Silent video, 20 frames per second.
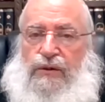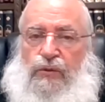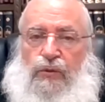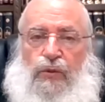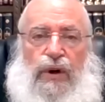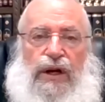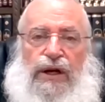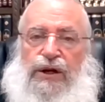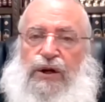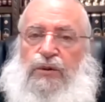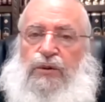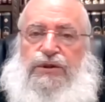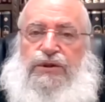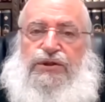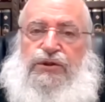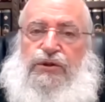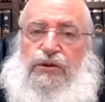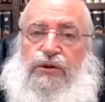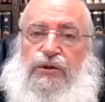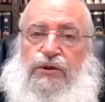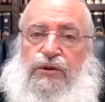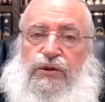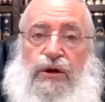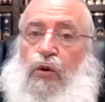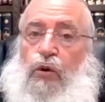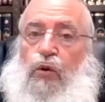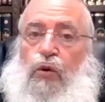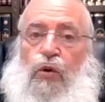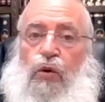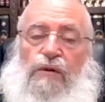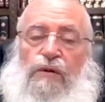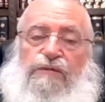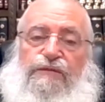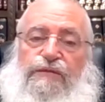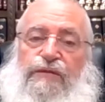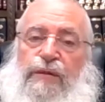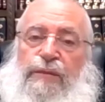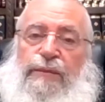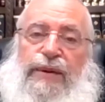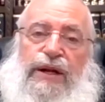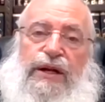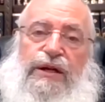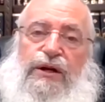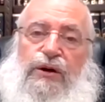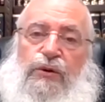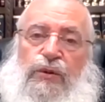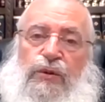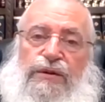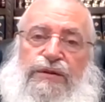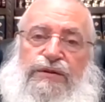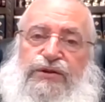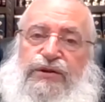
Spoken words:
Well-known sugya, all familiar with.